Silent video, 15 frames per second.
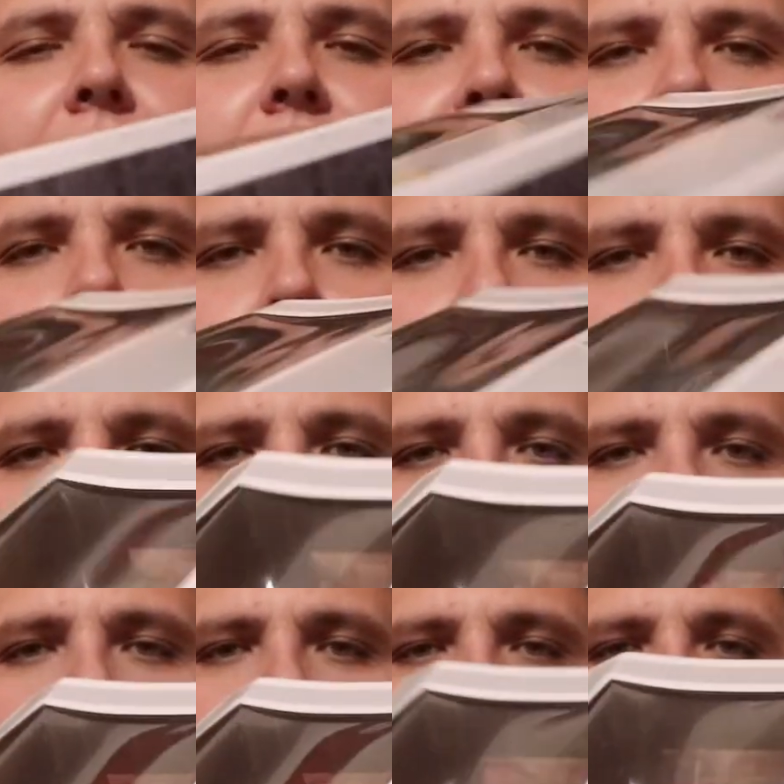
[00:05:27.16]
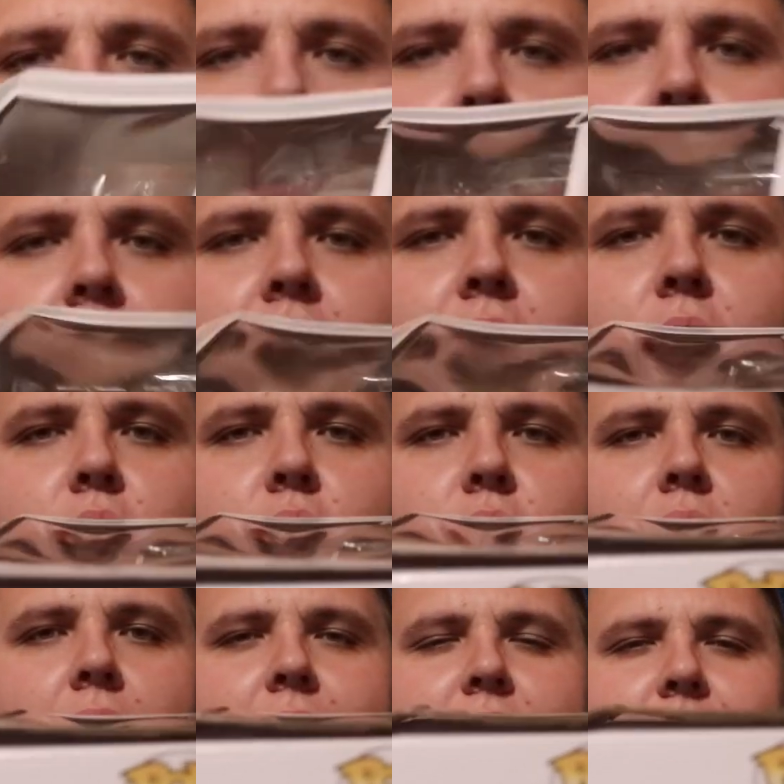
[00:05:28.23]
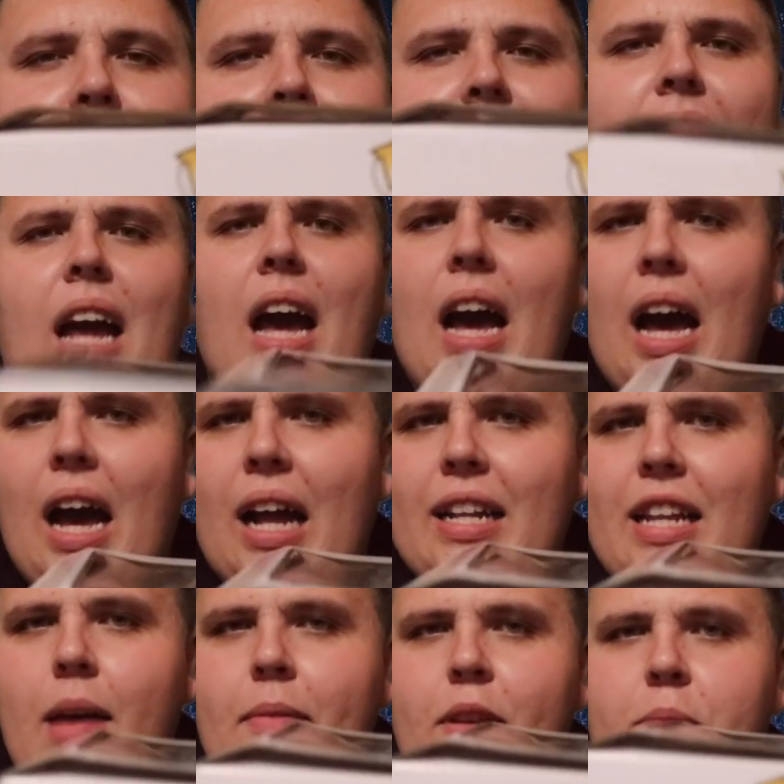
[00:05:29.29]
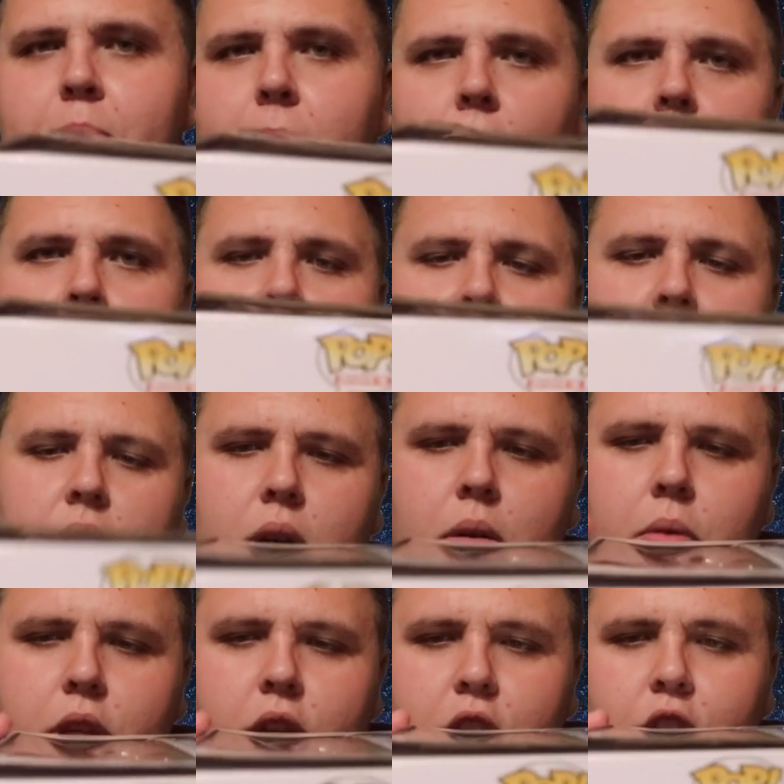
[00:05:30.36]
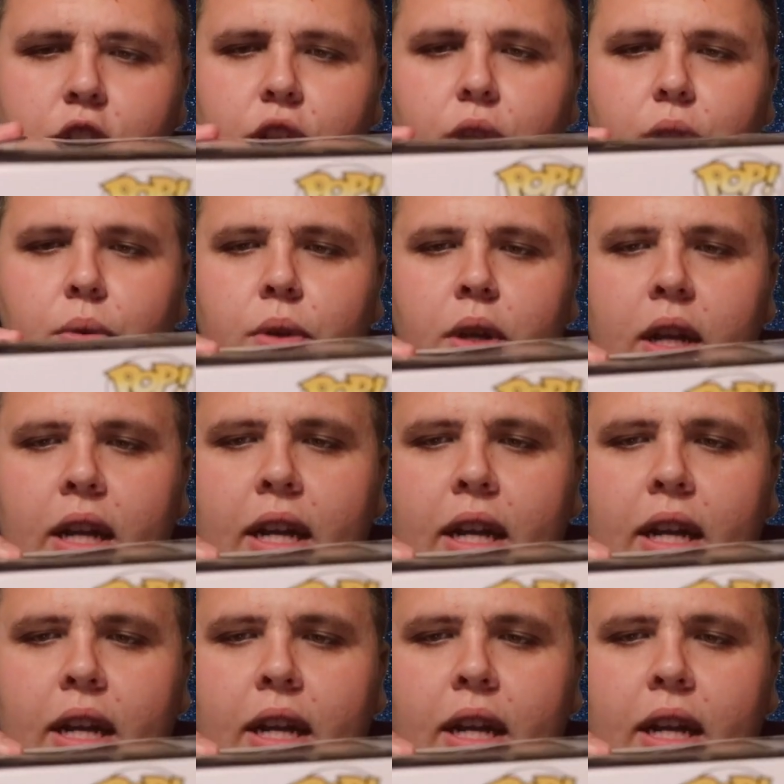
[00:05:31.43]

a damaged box pop, and I know you guys are thinking, ah, damaged box, oh, what are you gonna do?